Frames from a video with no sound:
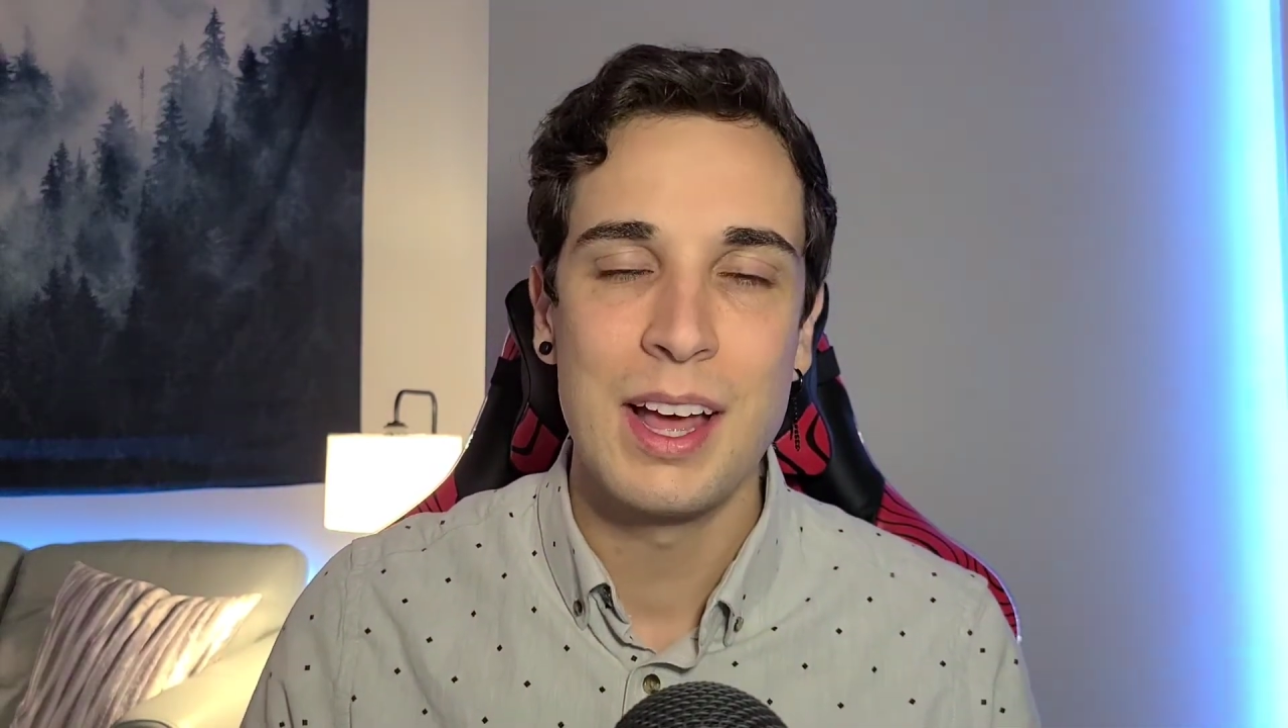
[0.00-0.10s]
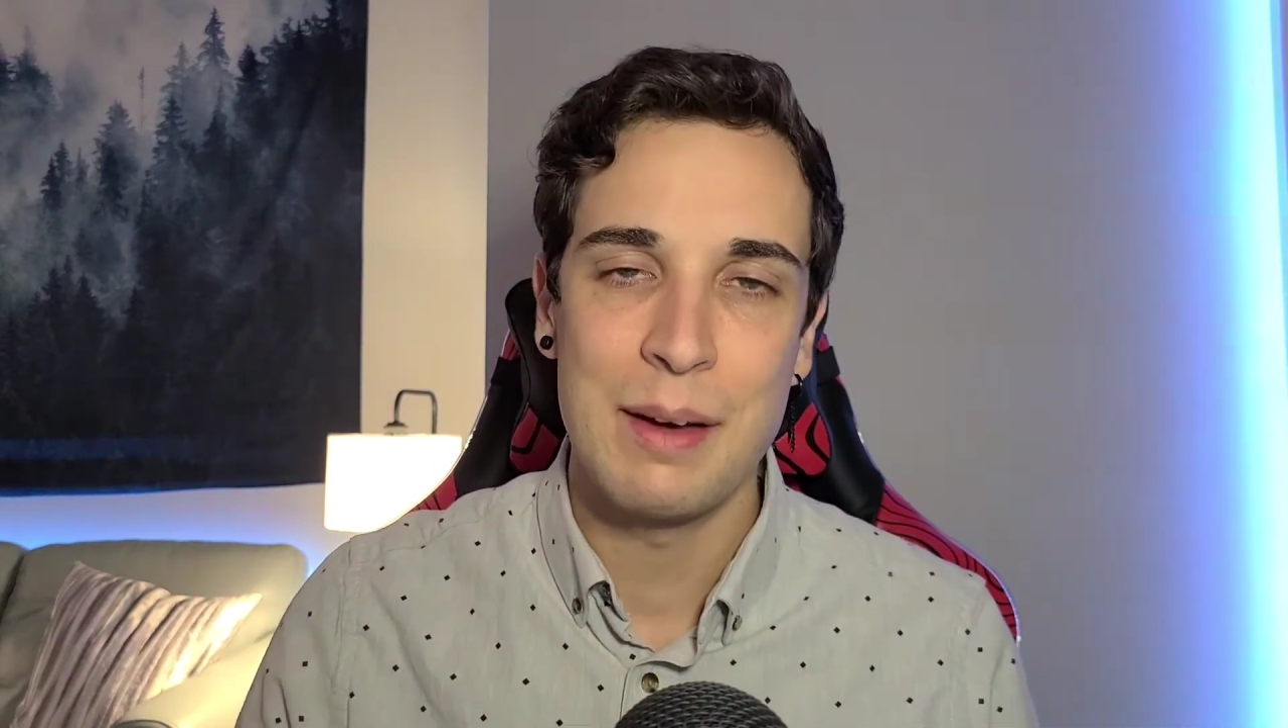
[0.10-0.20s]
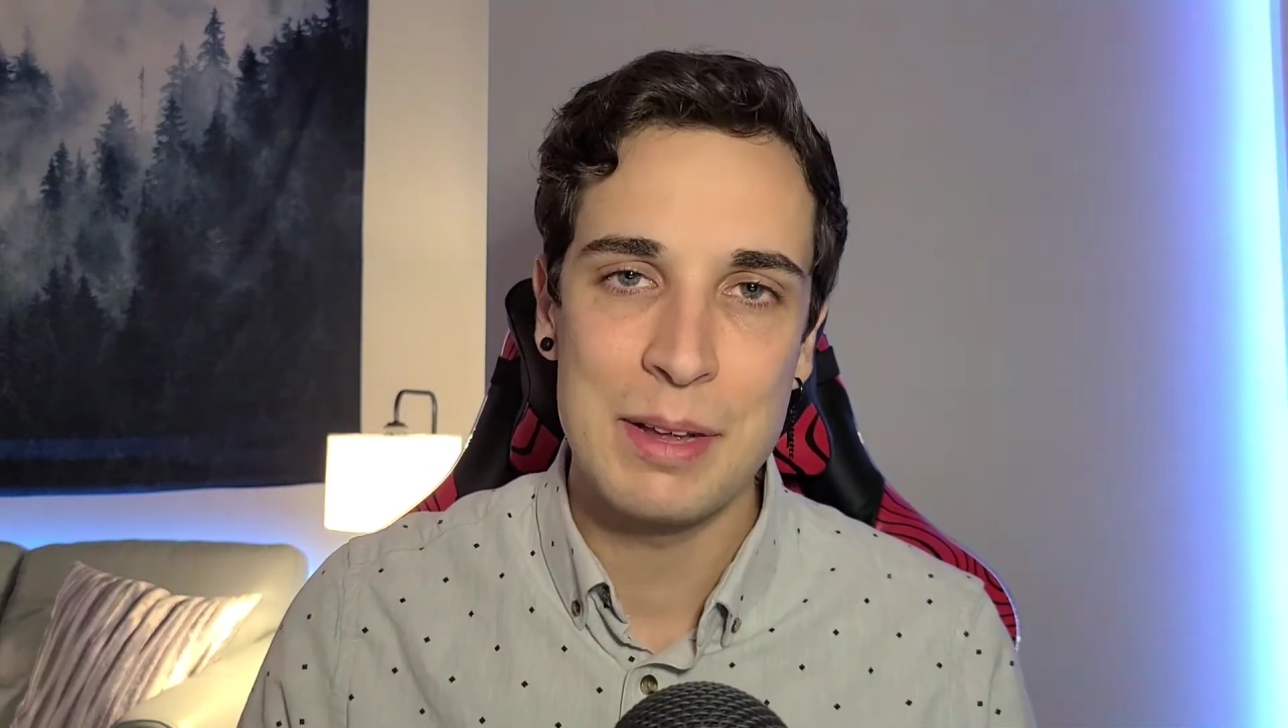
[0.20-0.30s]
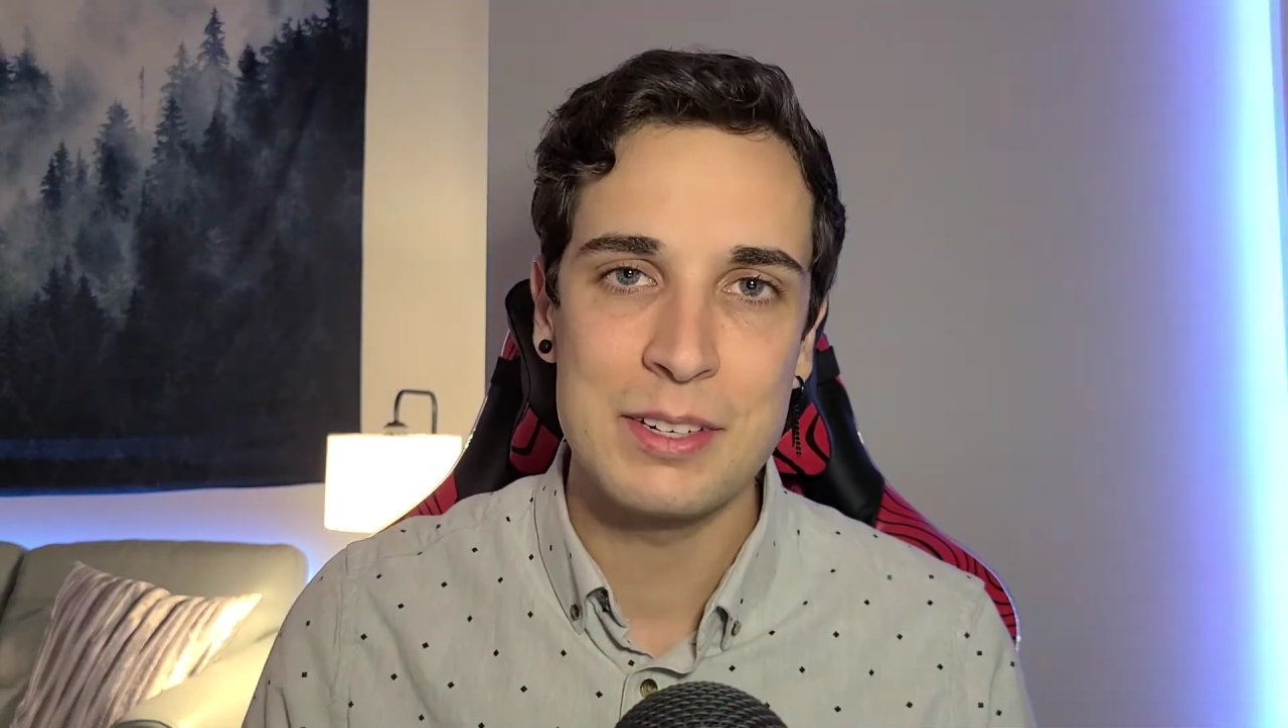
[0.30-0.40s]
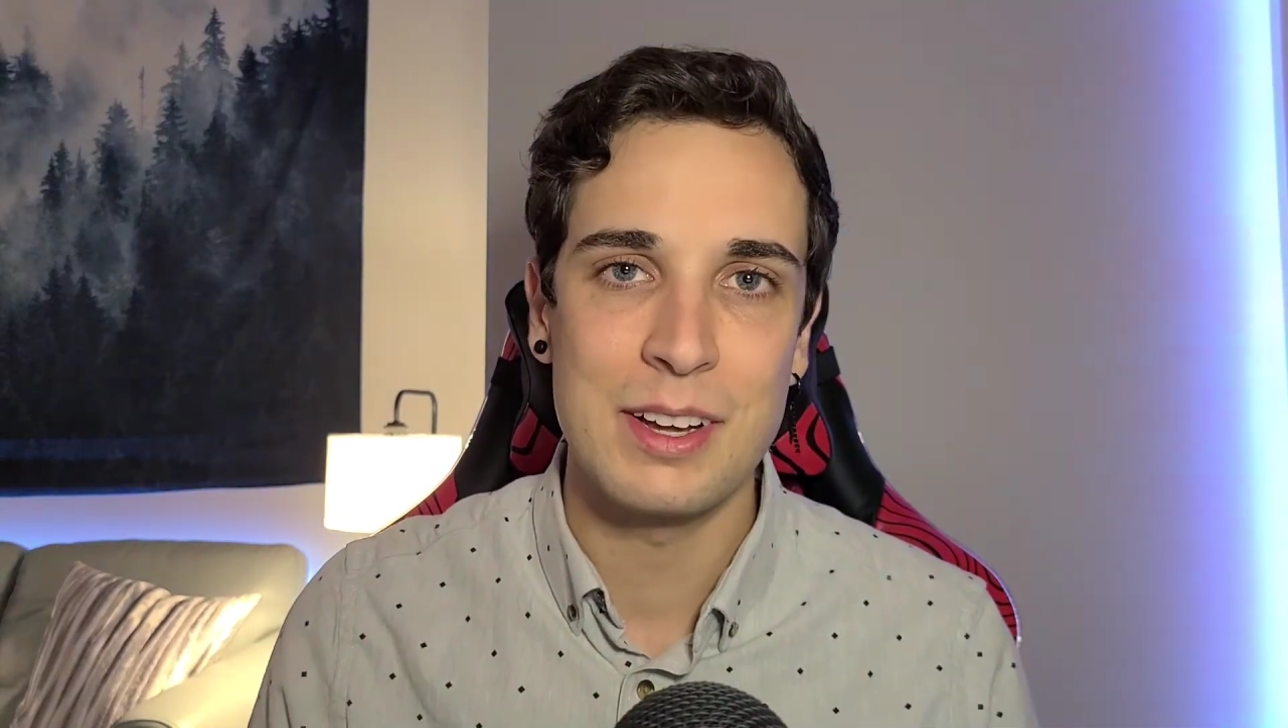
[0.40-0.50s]

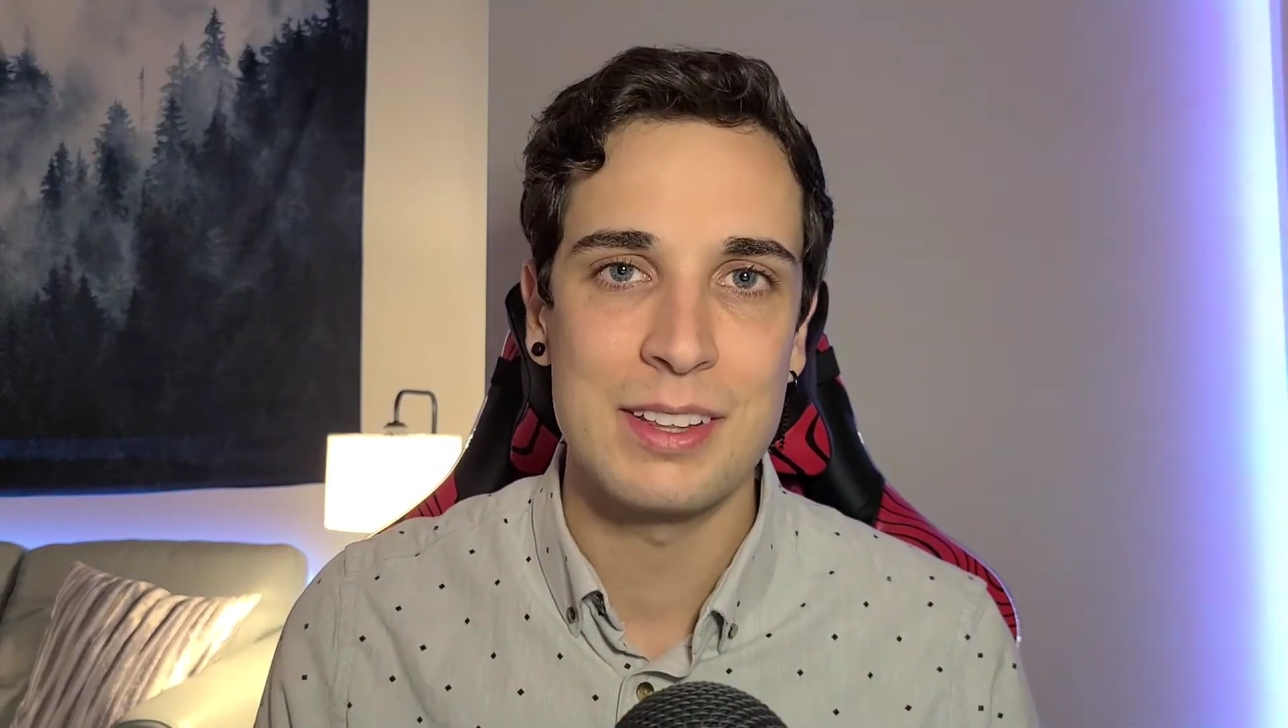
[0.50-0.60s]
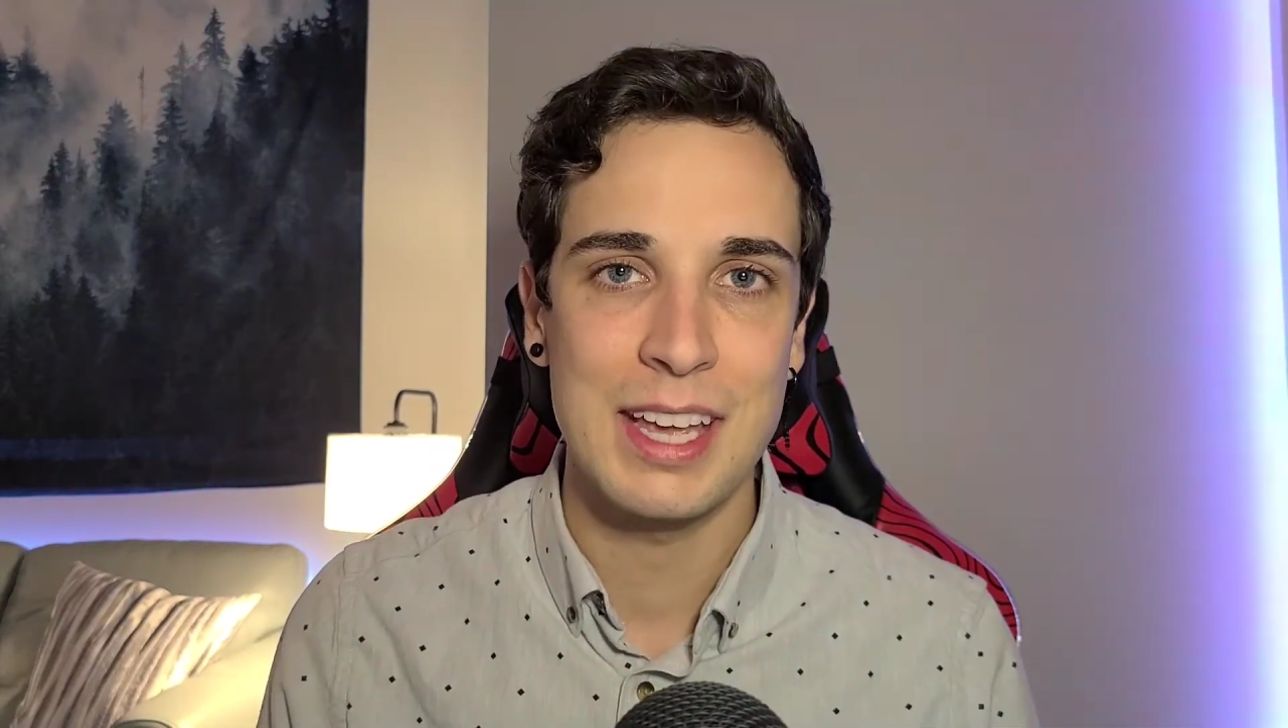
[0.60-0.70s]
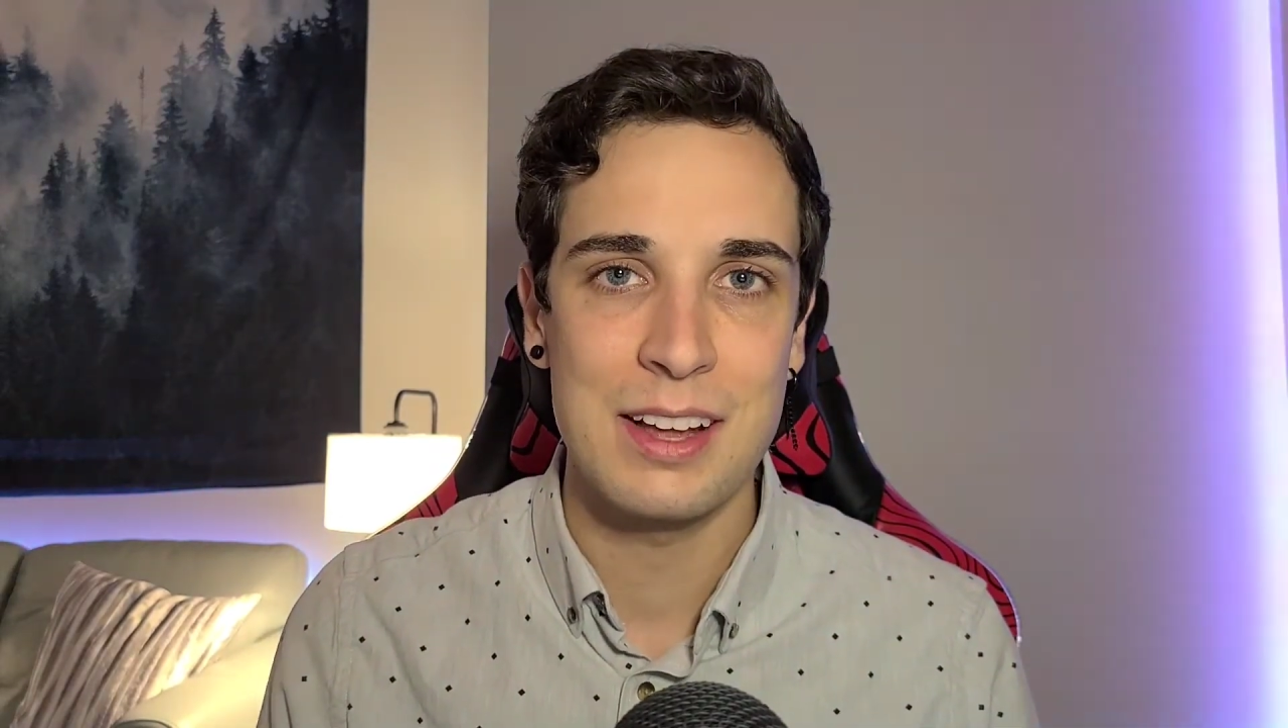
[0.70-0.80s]
a mental health